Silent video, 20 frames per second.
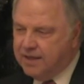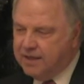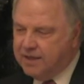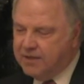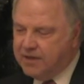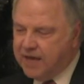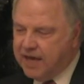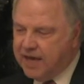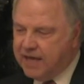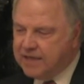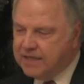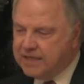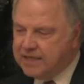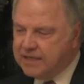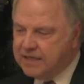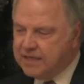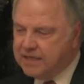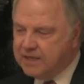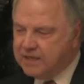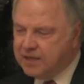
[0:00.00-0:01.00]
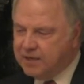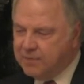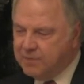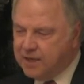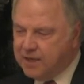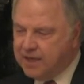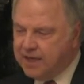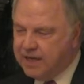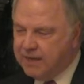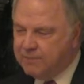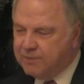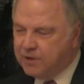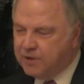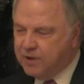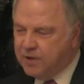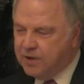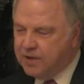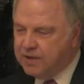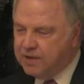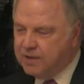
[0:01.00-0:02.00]
that uh, the committee kept
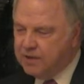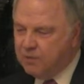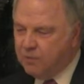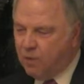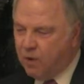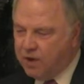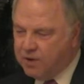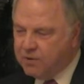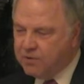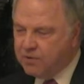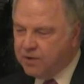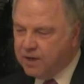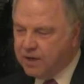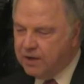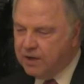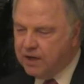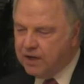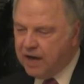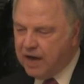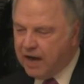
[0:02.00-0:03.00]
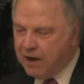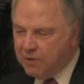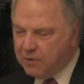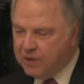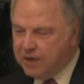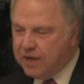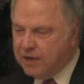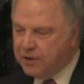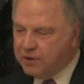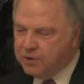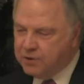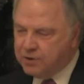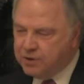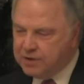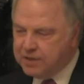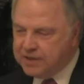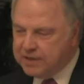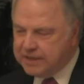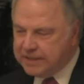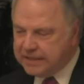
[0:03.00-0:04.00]
on wondering how they
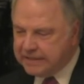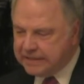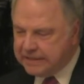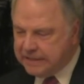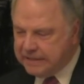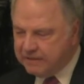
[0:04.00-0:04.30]
could uh,